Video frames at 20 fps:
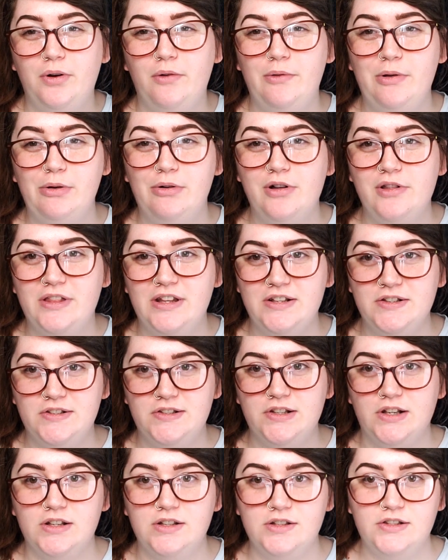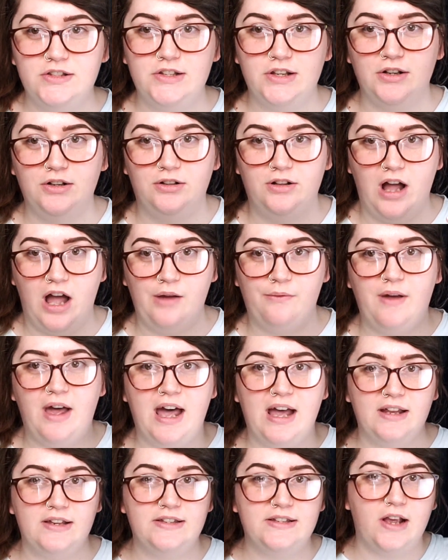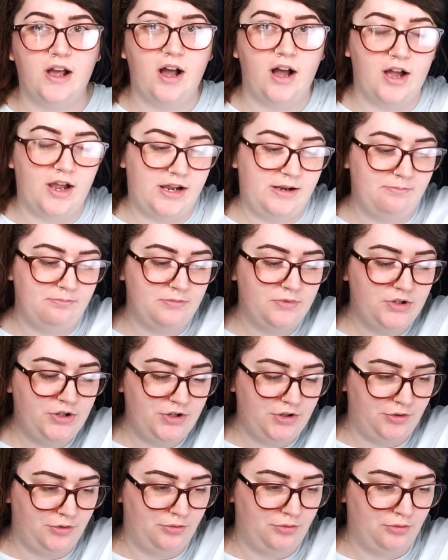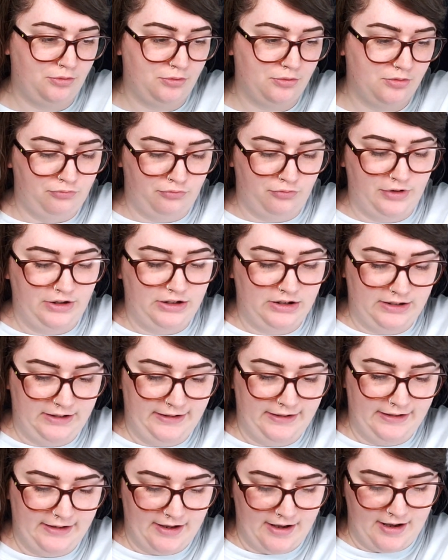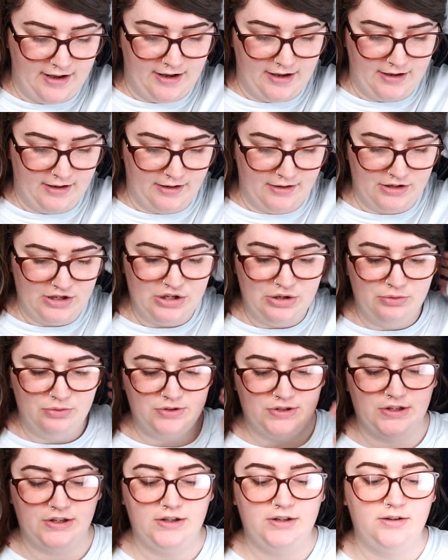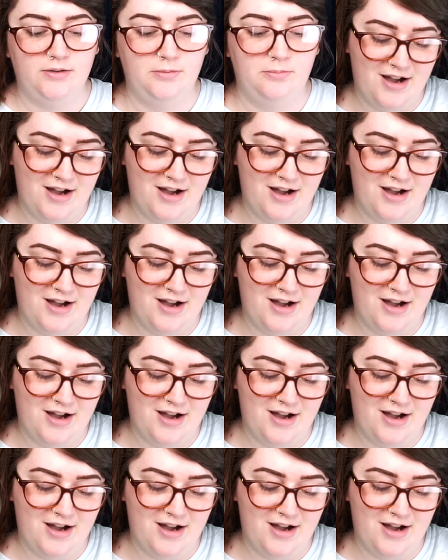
review on this until I've had time to really use it.